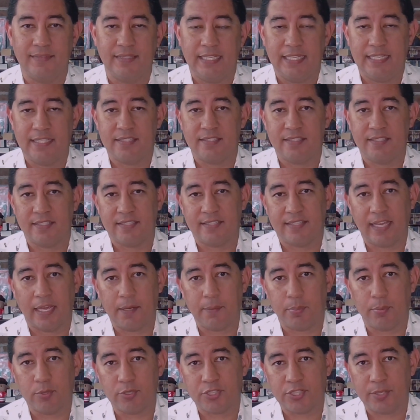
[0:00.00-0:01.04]
Is
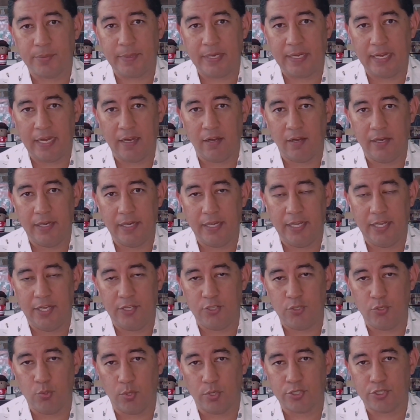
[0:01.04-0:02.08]
discipleship an area in
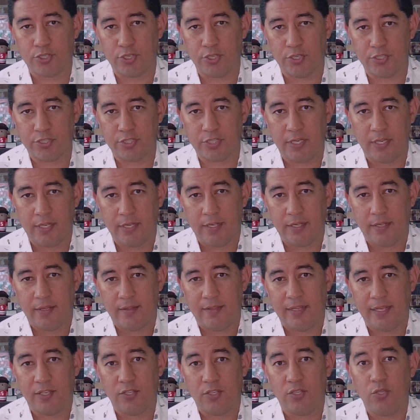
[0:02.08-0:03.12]
your church
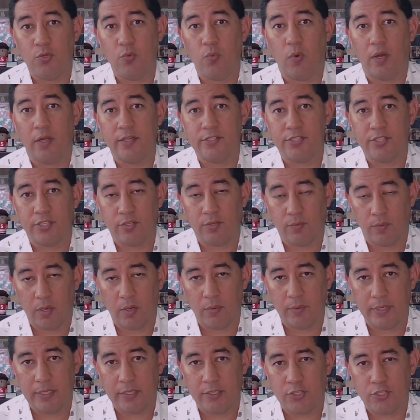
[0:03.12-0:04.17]
that you want to
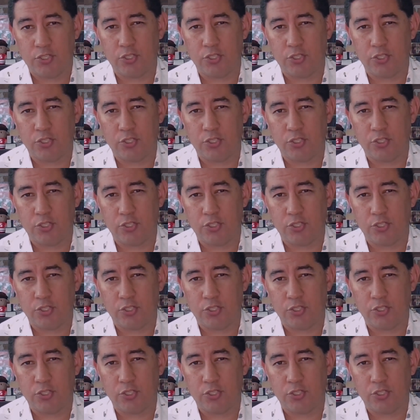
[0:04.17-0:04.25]
grow in?